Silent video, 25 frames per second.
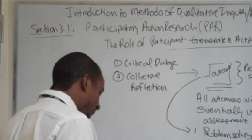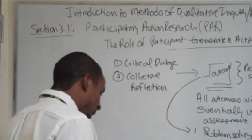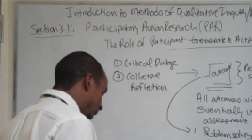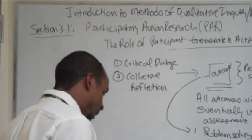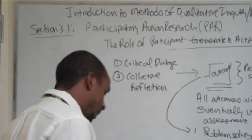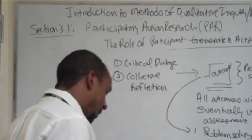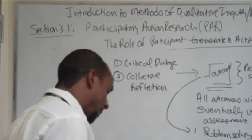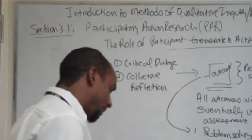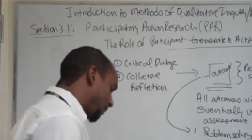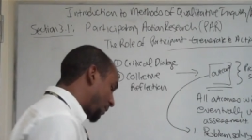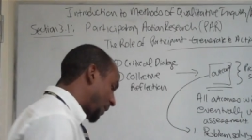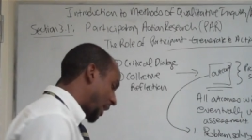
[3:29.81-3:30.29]

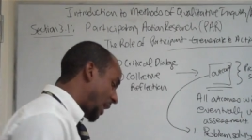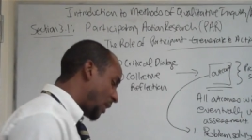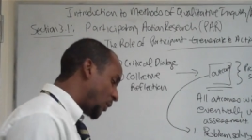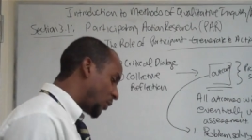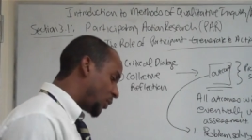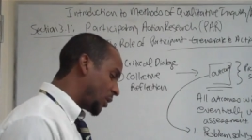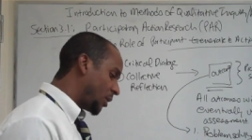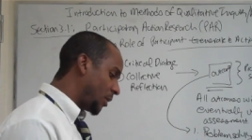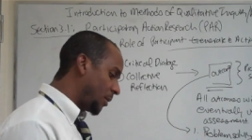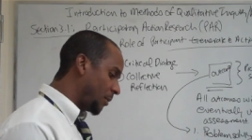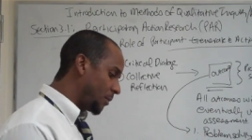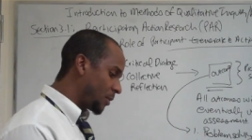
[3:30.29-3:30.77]
um,
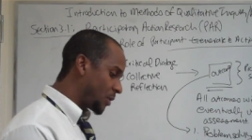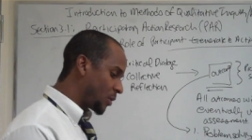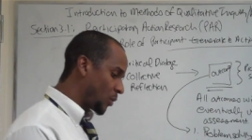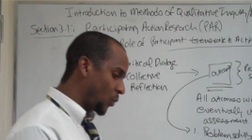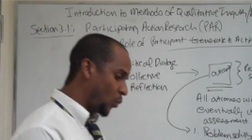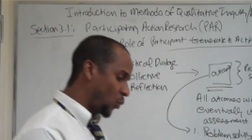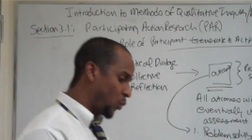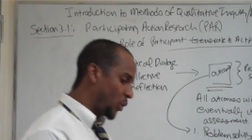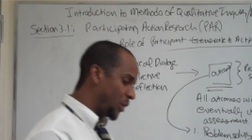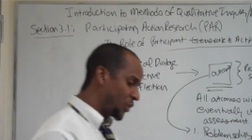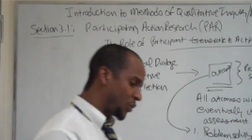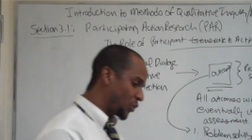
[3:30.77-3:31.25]
outcomes
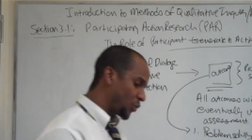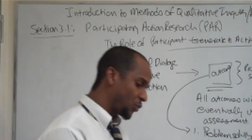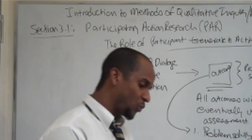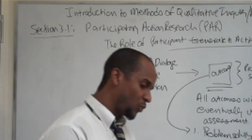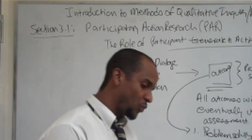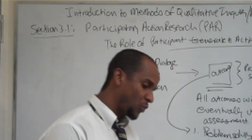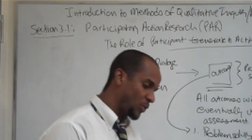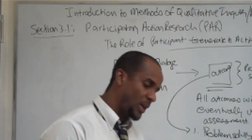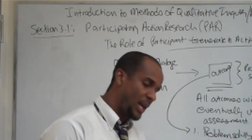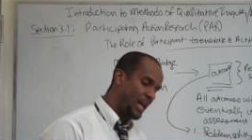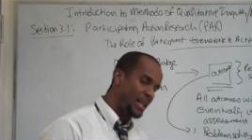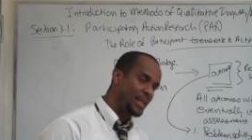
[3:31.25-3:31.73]
which,
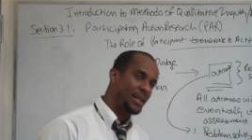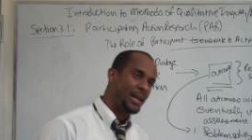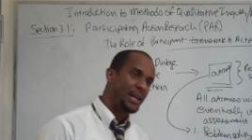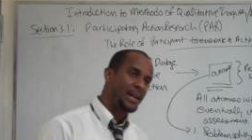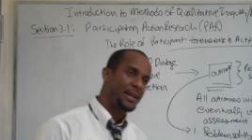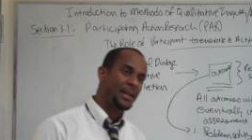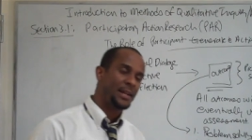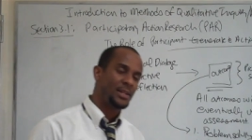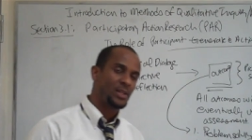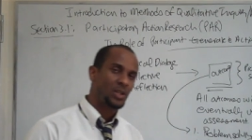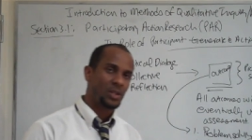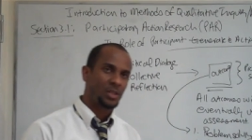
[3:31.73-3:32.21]
and
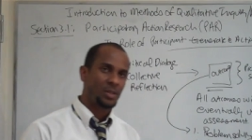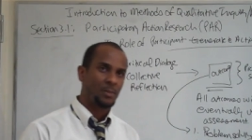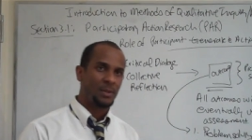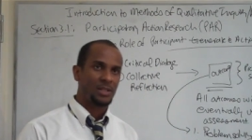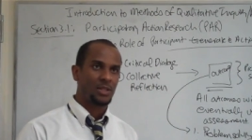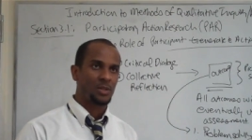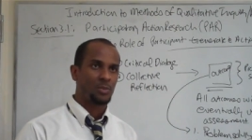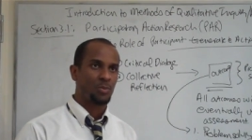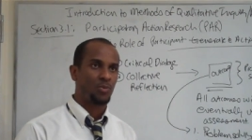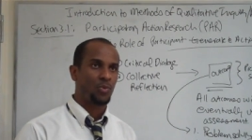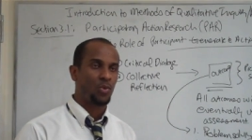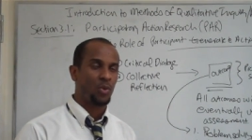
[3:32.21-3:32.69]
I, I, talked about
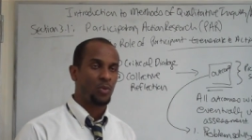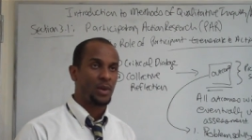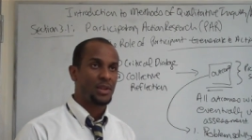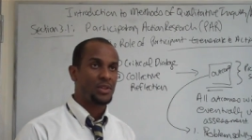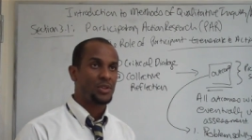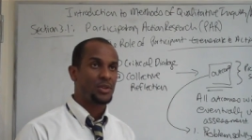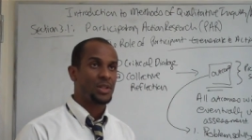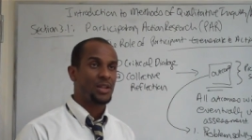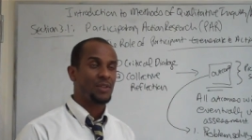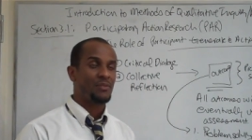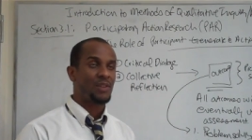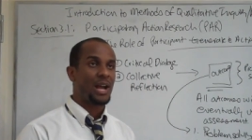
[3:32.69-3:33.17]
this before, right?
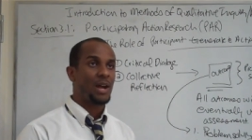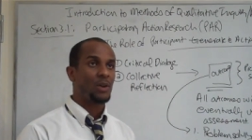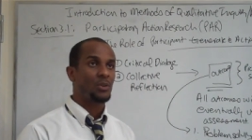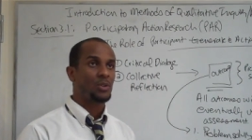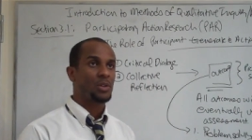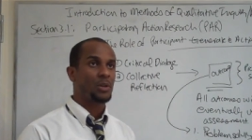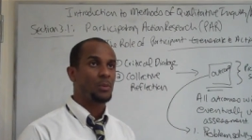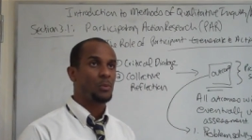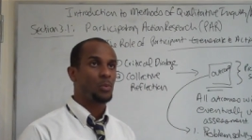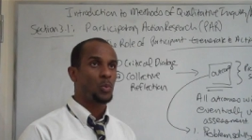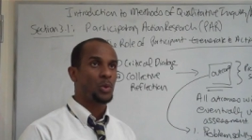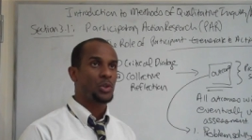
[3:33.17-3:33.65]
You can have
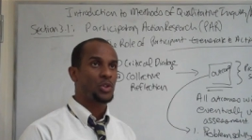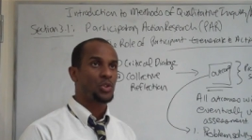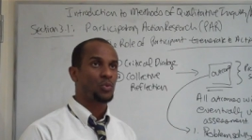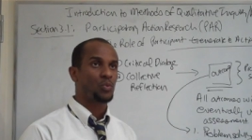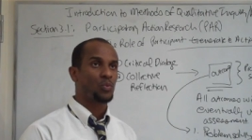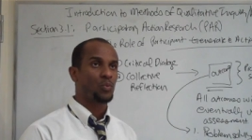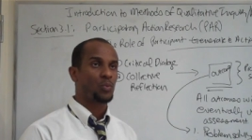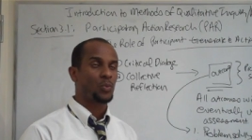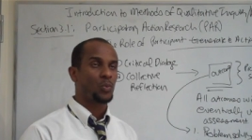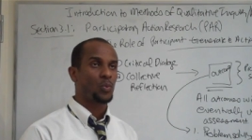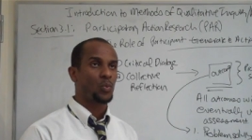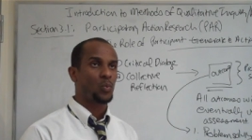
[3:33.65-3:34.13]
outcome which
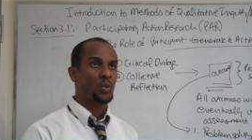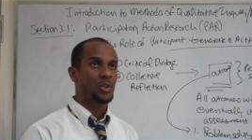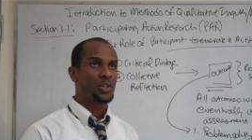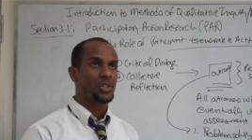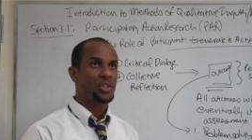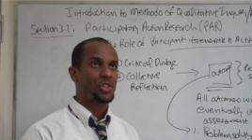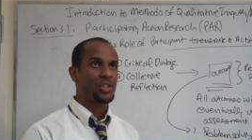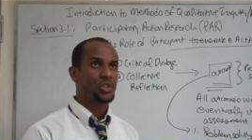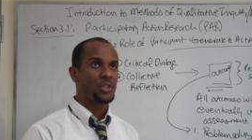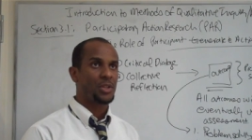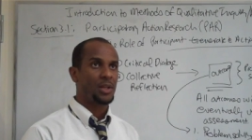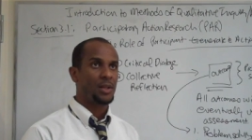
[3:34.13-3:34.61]

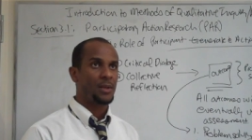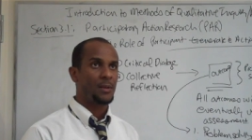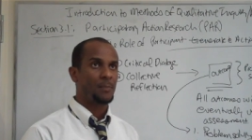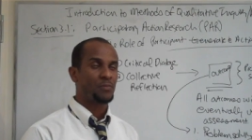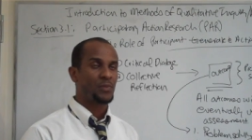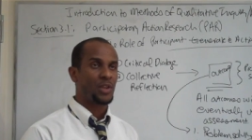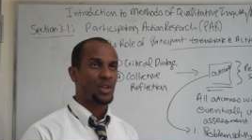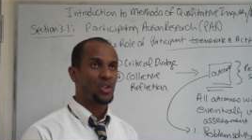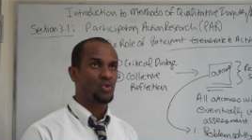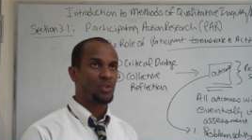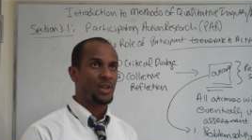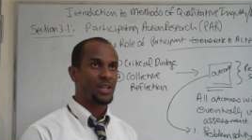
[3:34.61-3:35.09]
which um,
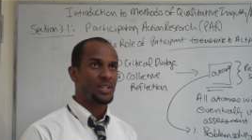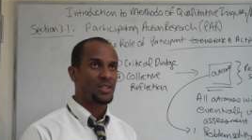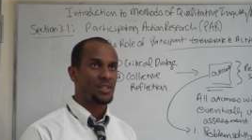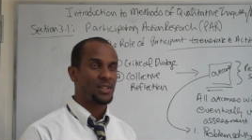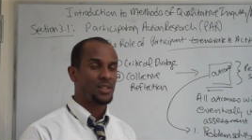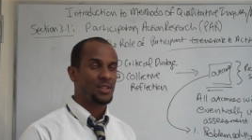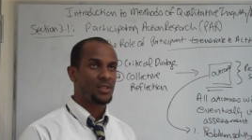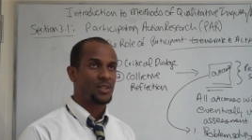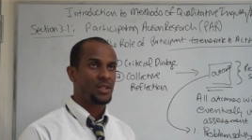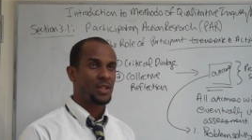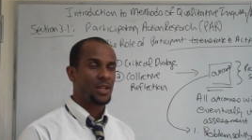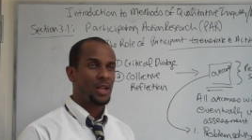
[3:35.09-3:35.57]

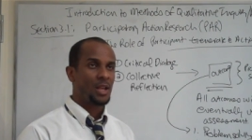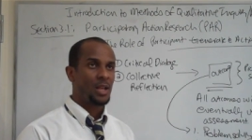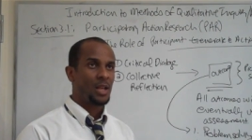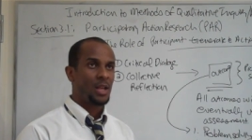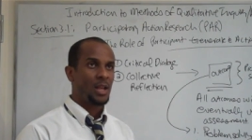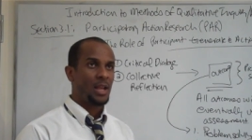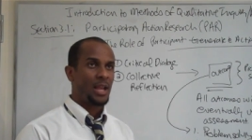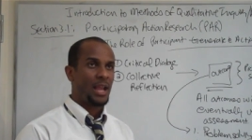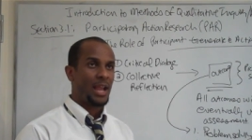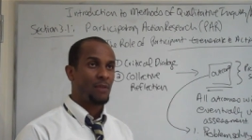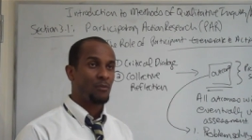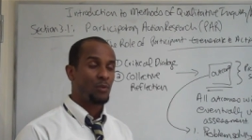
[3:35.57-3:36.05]
addresses
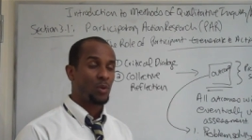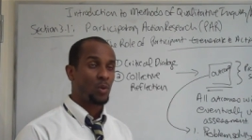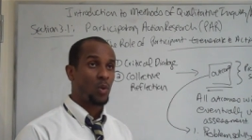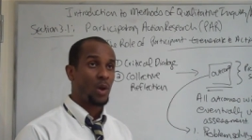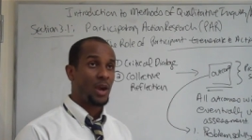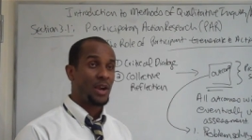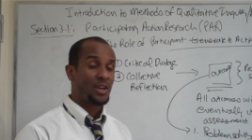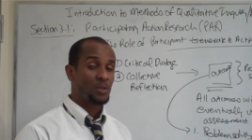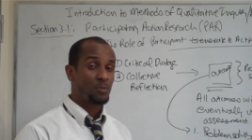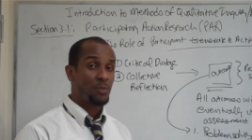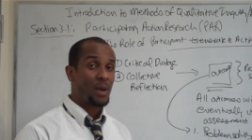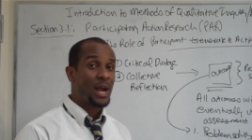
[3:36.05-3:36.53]
and
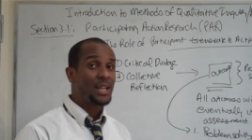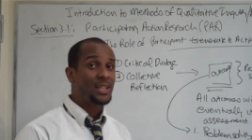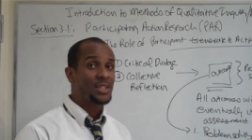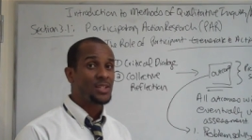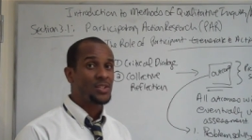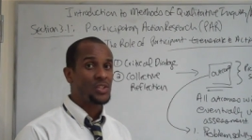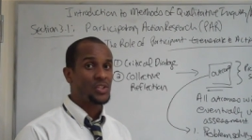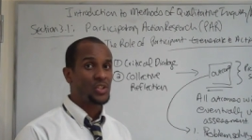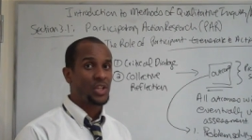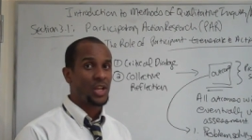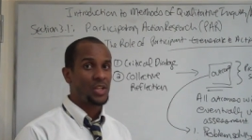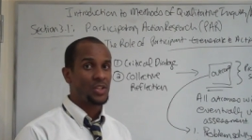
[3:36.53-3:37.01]
requires
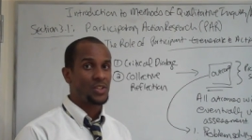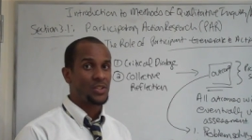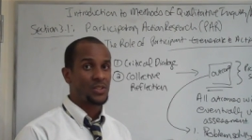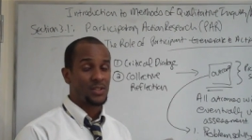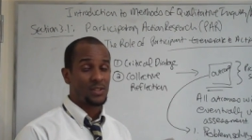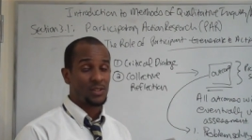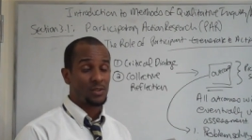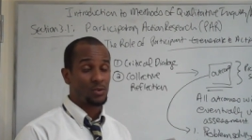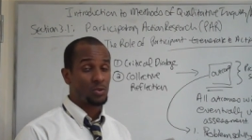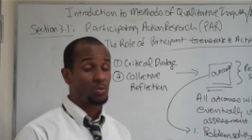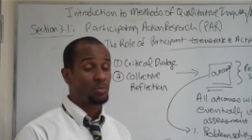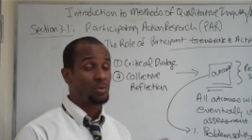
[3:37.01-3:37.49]
policy changes.
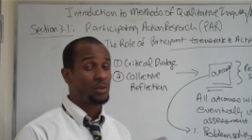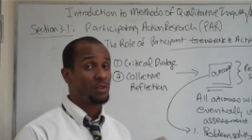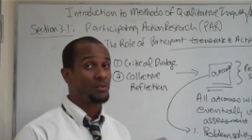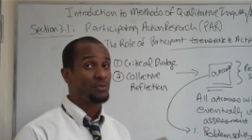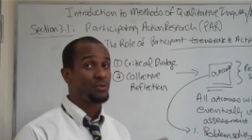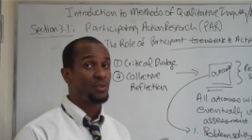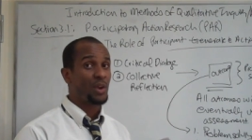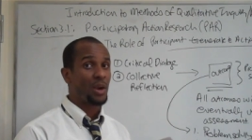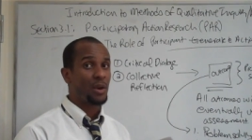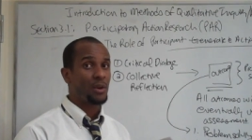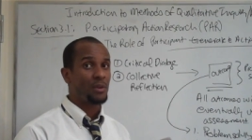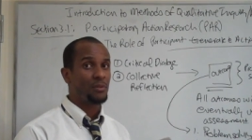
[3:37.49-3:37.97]
This would be a
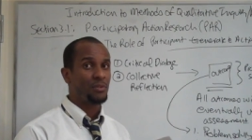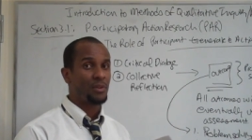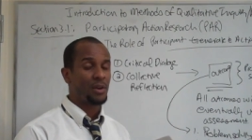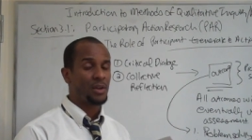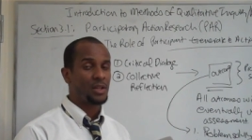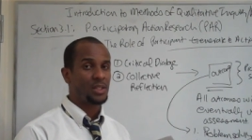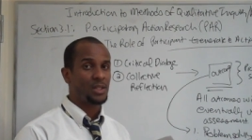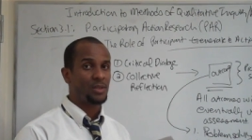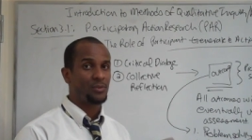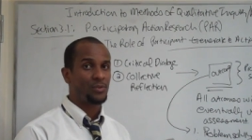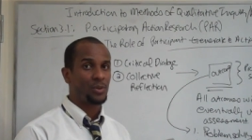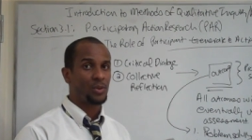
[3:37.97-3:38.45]
very very
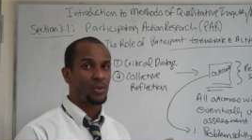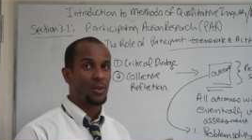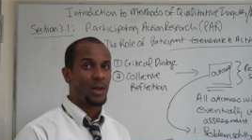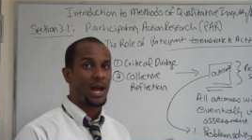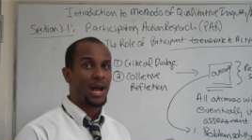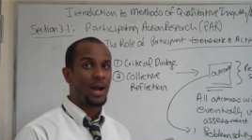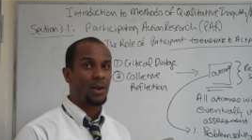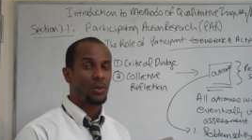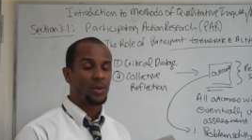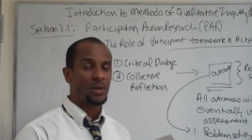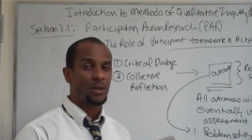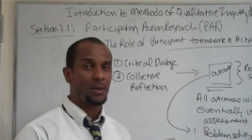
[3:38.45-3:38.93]
difficult
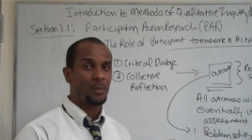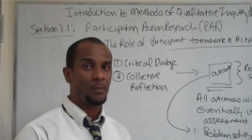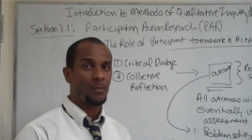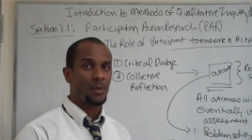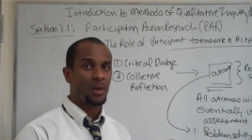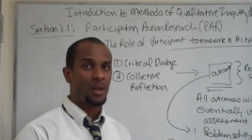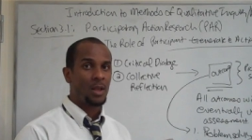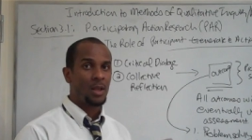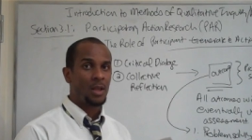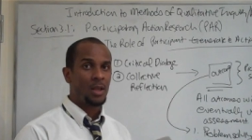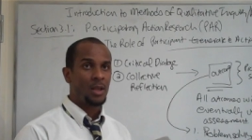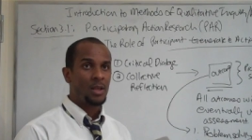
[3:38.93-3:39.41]
outcome
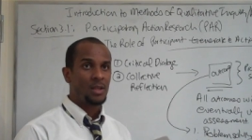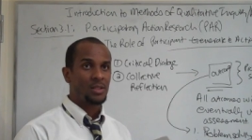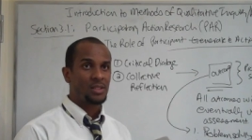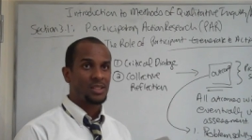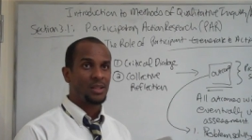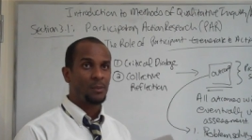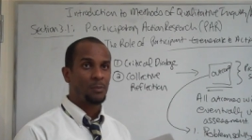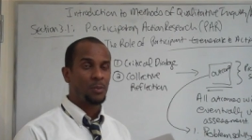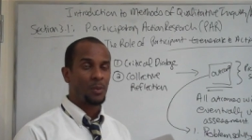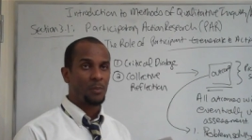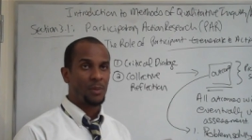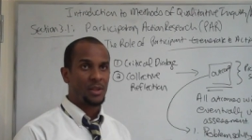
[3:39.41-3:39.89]
to
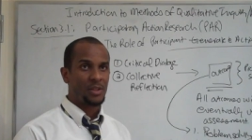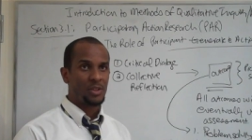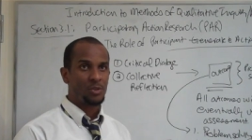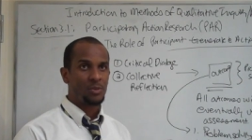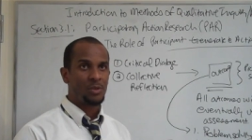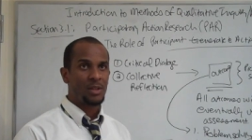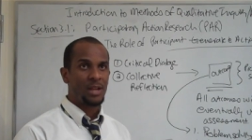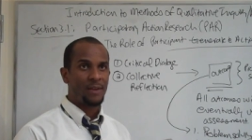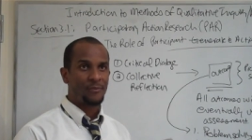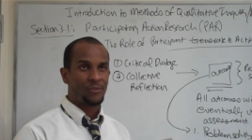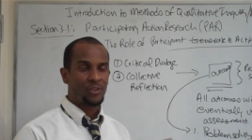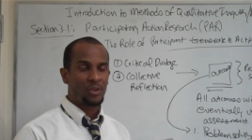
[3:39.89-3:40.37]
implement. You'd
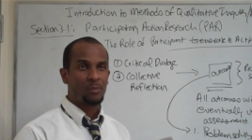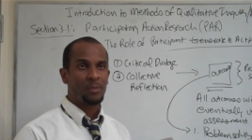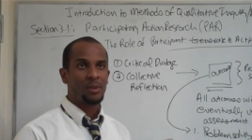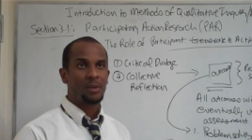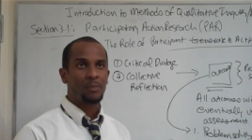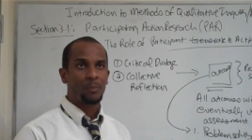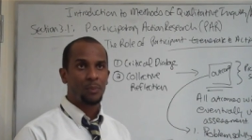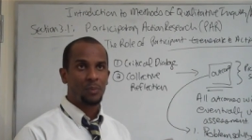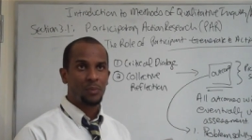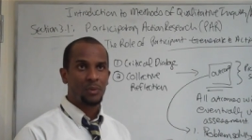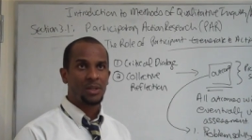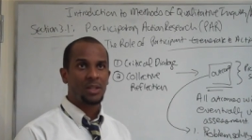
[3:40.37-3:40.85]
have to be
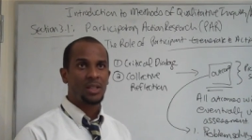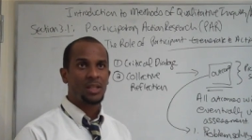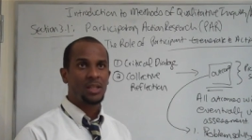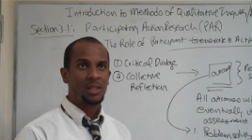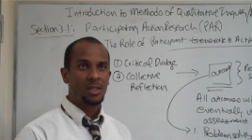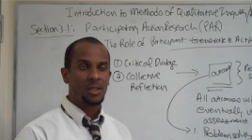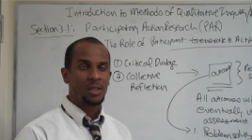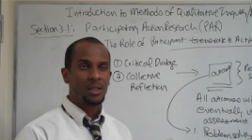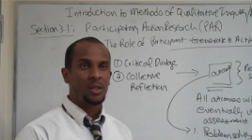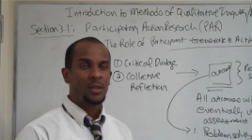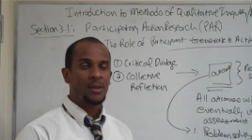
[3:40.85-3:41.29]
pretty